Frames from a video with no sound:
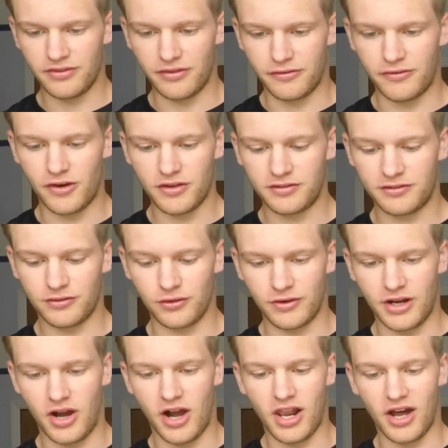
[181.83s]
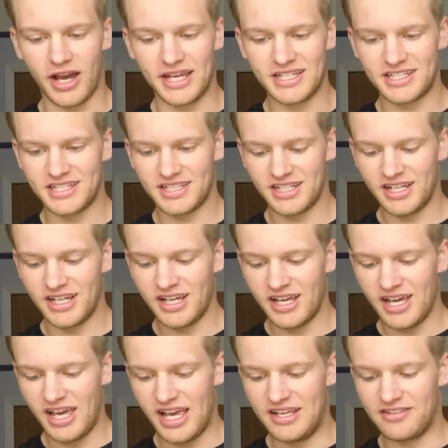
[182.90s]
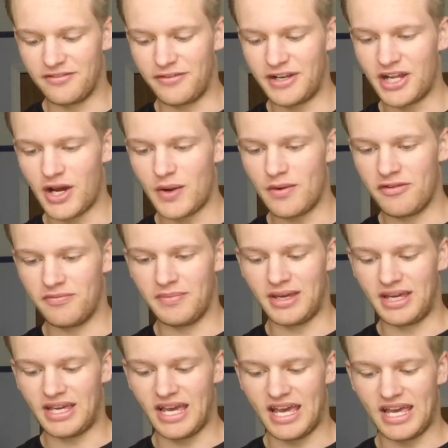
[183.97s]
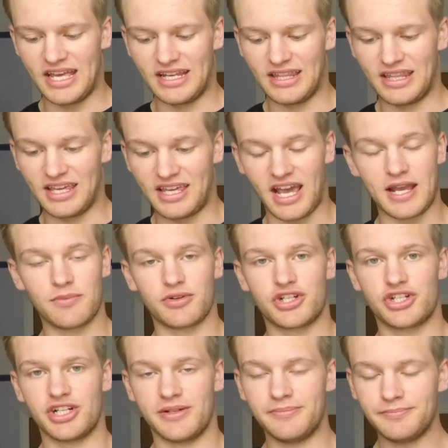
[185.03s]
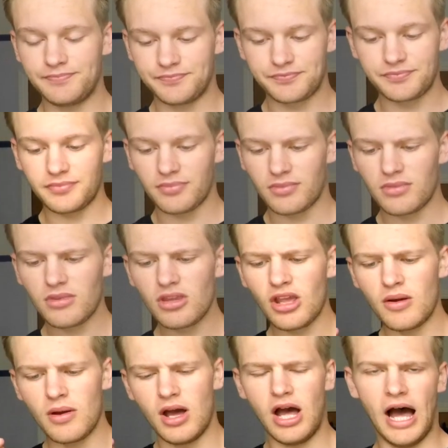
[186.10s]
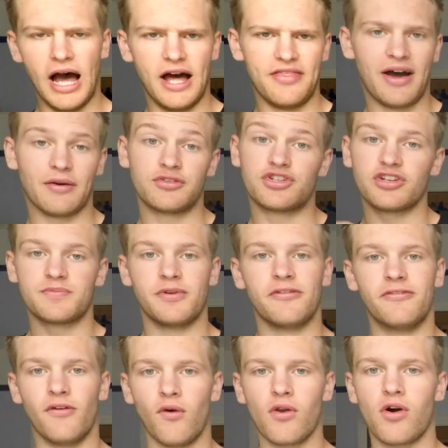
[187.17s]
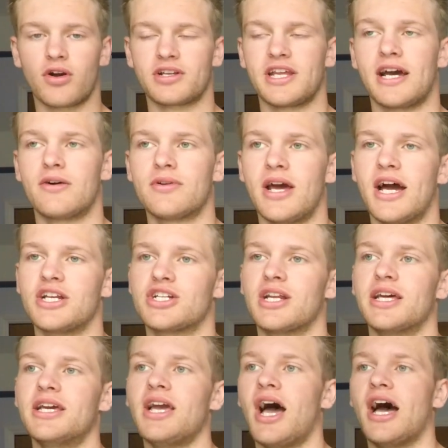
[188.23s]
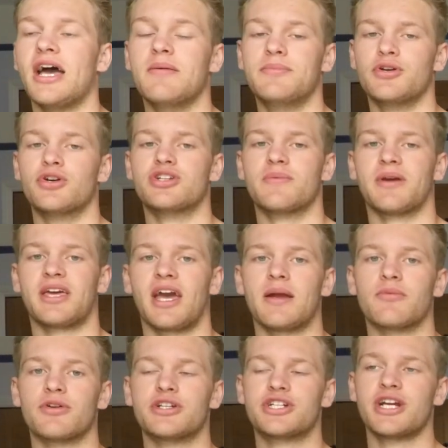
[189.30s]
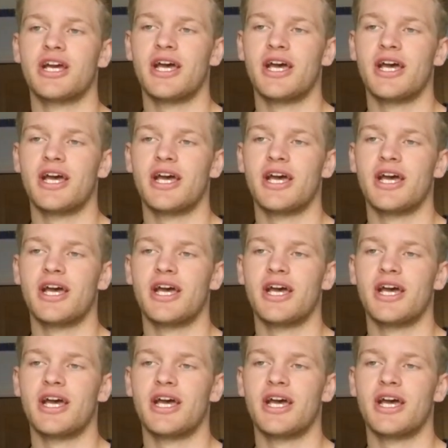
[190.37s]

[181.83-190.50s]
the first story highlight is a video of me in the Cambridge gym. Uh, that was just before lockdown, actually, at PureGym in Cambridge.